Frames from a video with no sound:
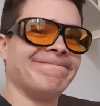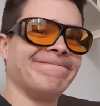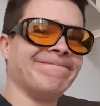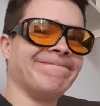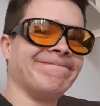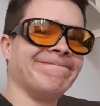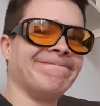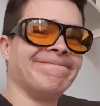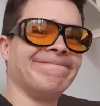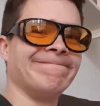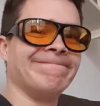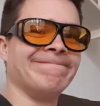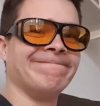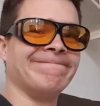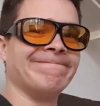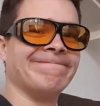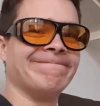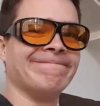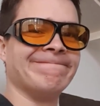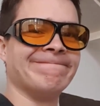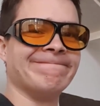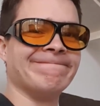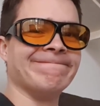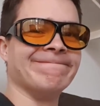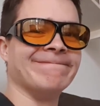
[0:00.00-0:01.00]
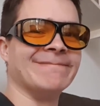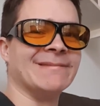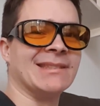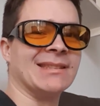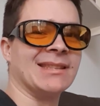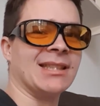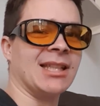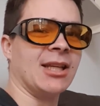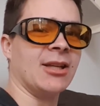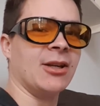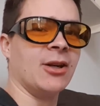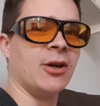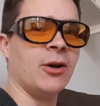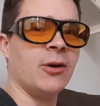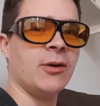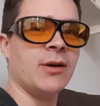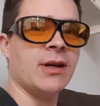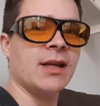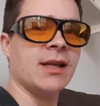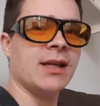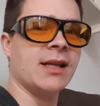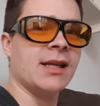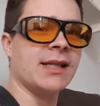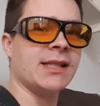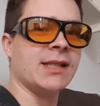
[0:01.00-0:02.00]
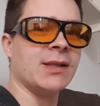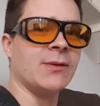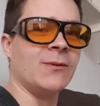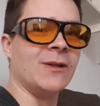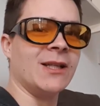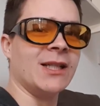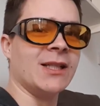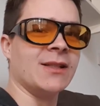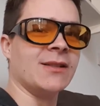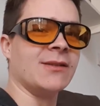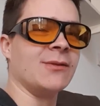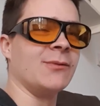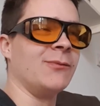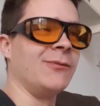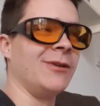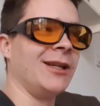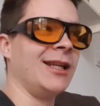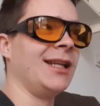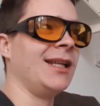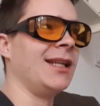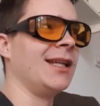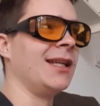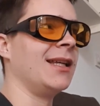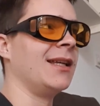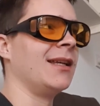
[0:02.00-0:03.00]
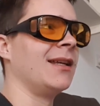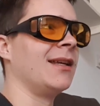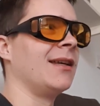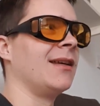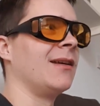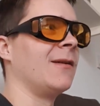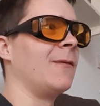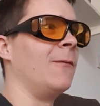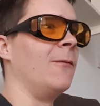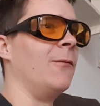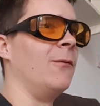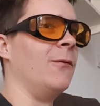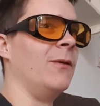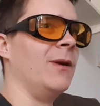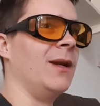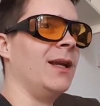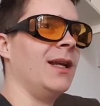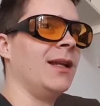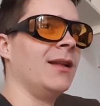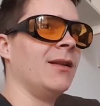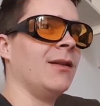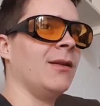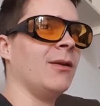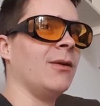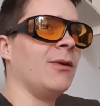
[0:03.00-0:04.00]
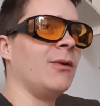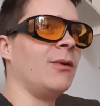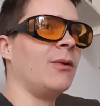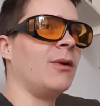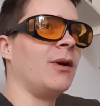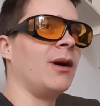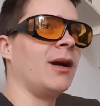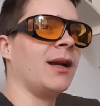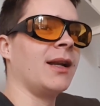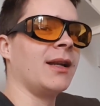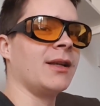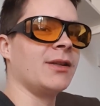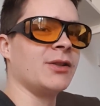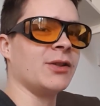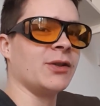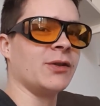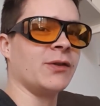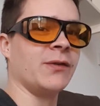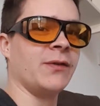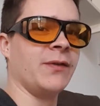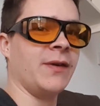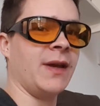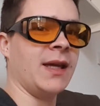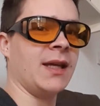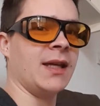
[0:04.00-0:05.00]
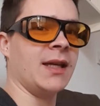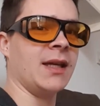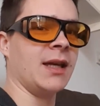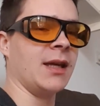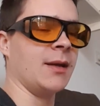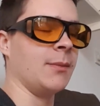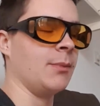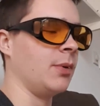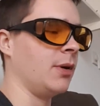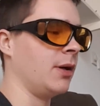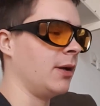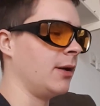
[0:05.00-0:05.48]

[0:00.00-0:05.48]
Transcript: you know, is it really real or are they just faking it?